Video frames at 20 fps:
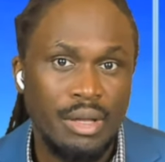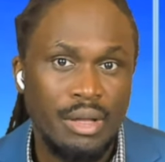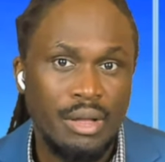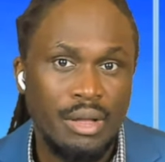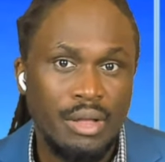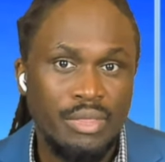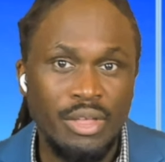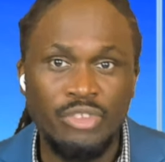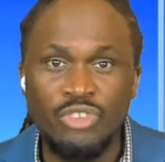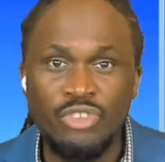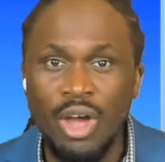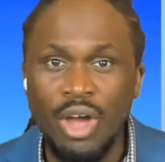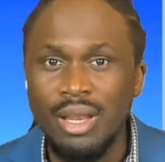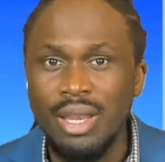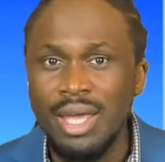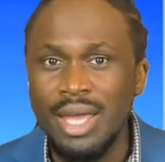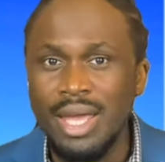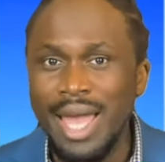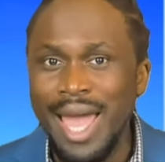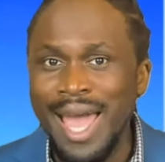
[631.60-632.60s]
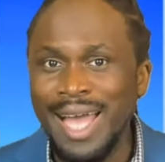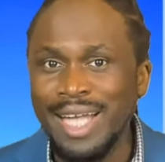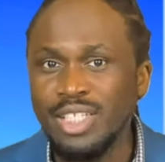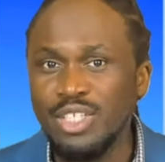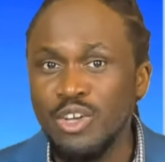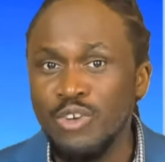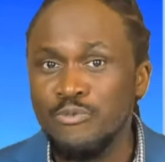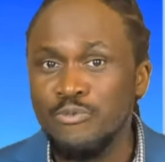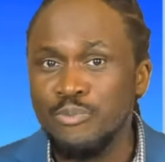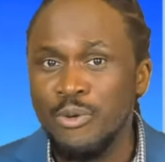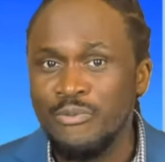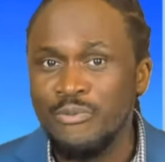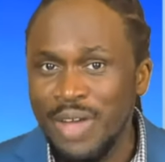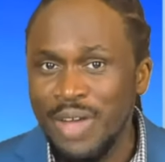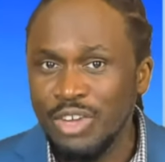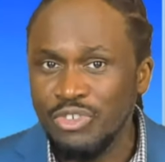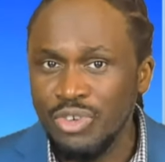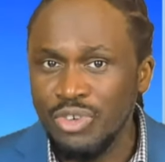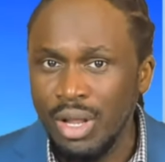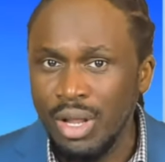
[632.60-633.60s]
The juggling act of
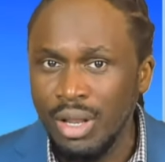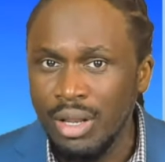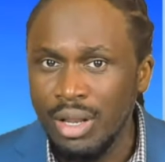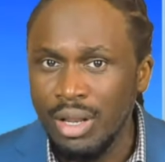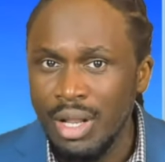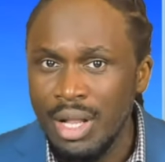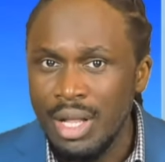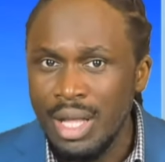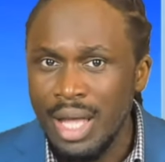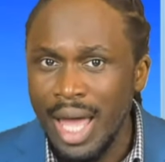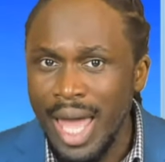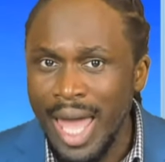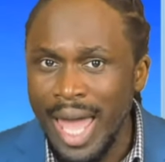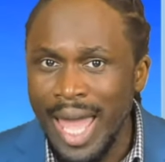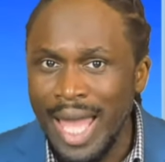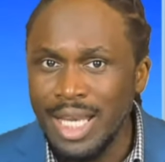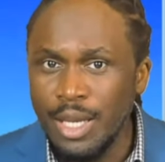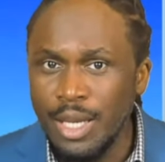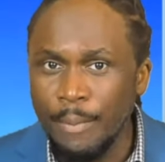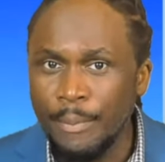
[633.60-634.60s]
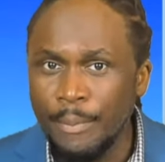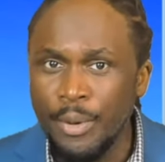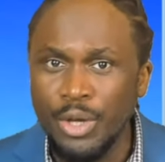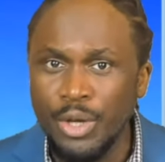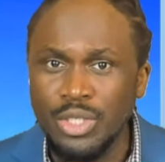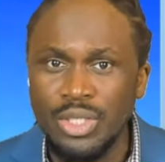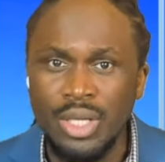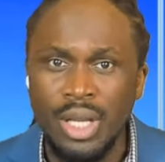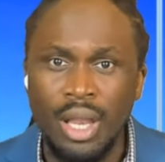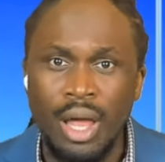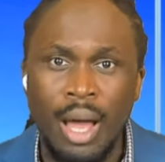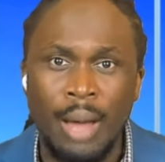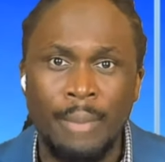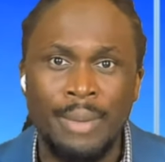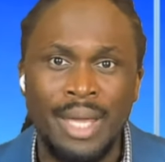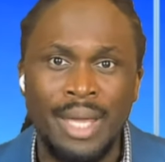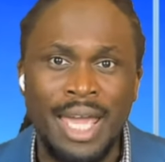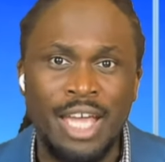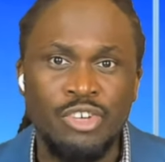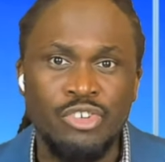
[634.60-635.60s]
professional and personal
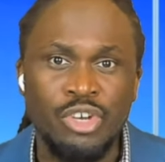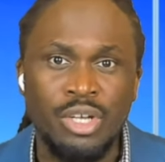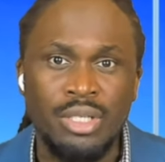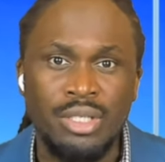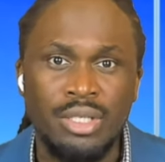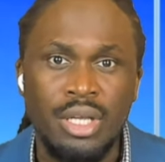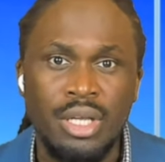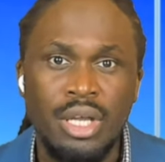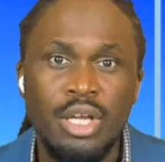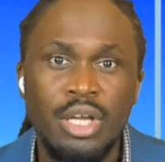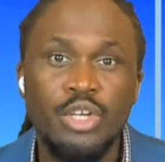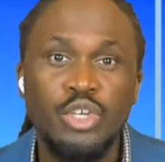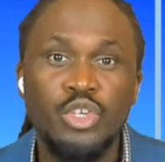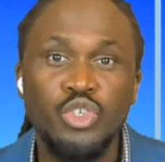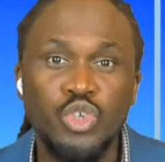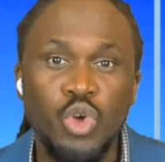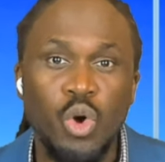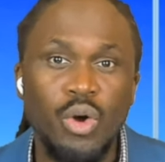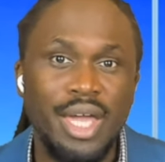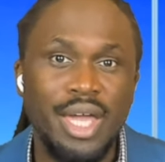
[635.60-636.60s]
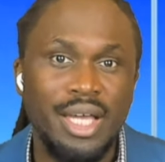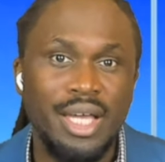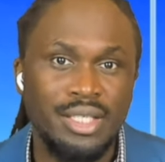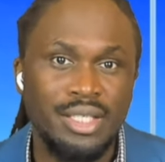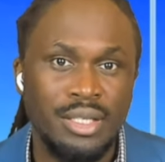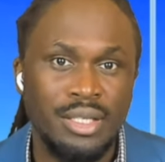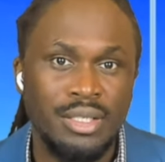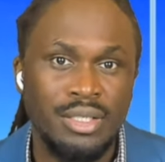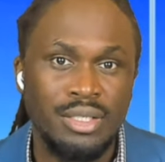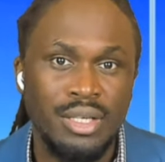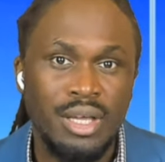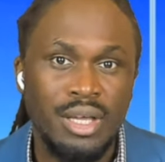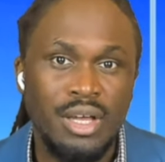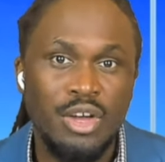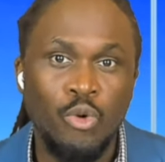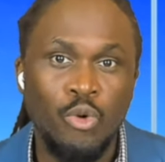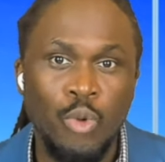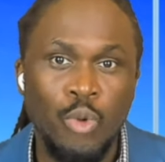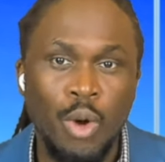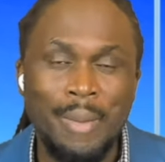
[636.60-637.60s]
obligations showcases
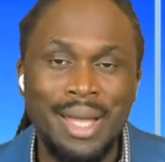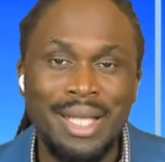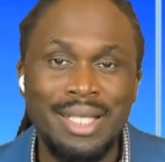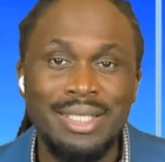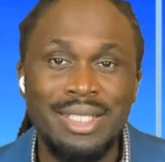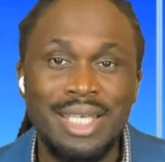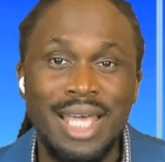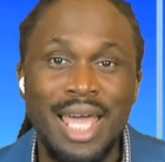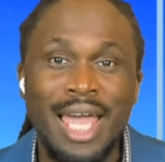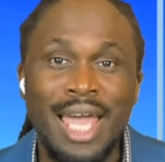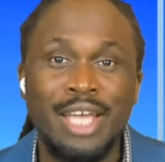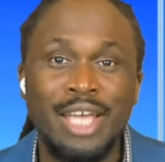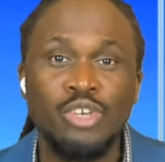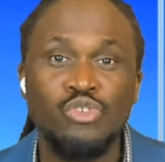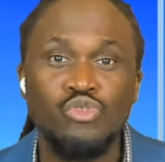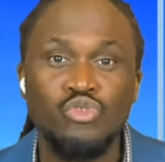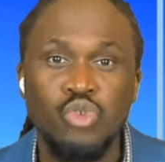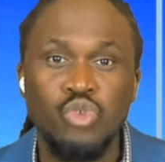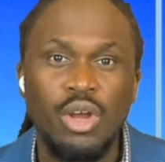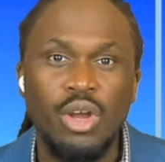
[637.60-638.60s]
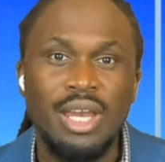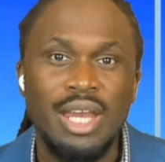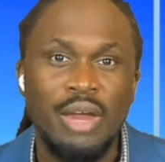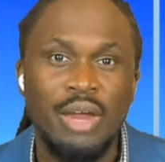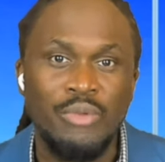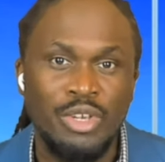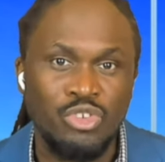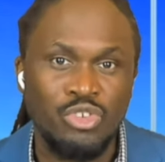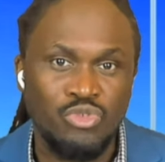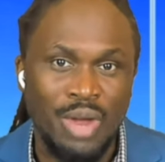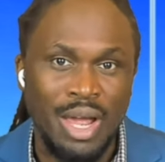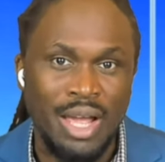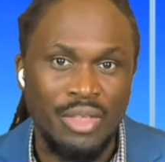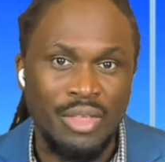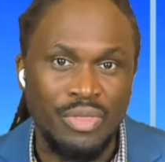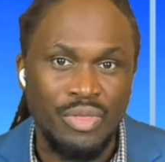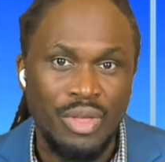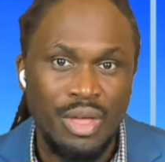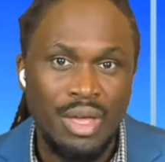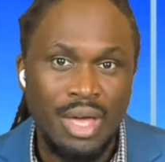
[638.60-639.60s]
women's extraordinary
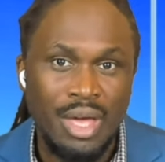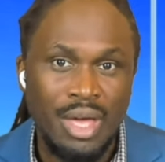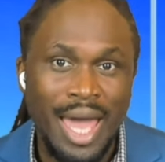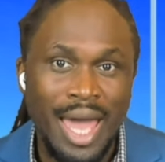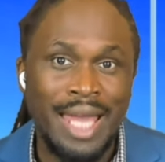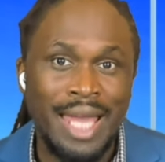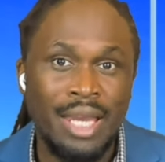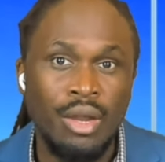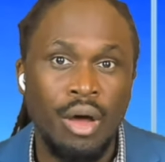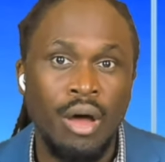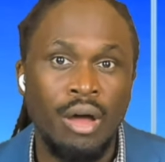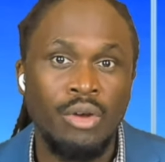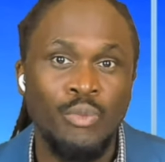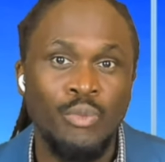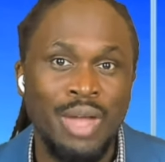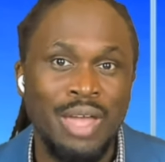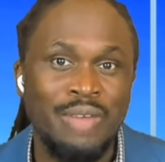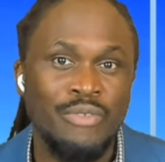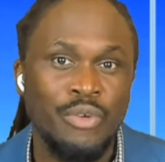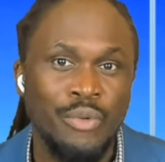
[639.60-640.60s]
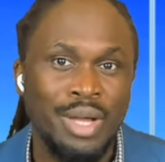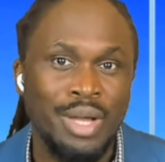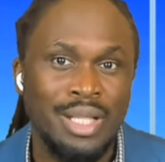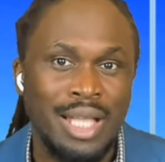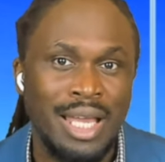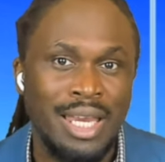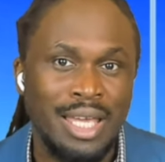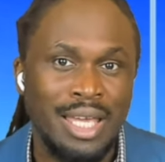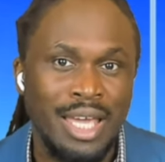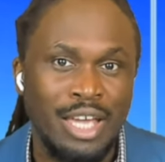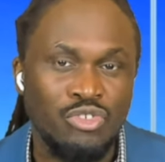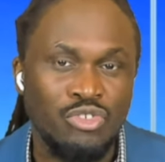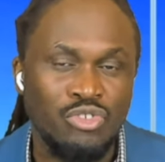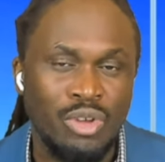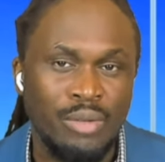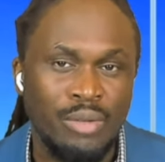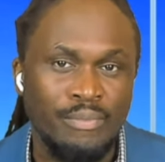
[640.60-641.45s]
strength and unwavering dedication.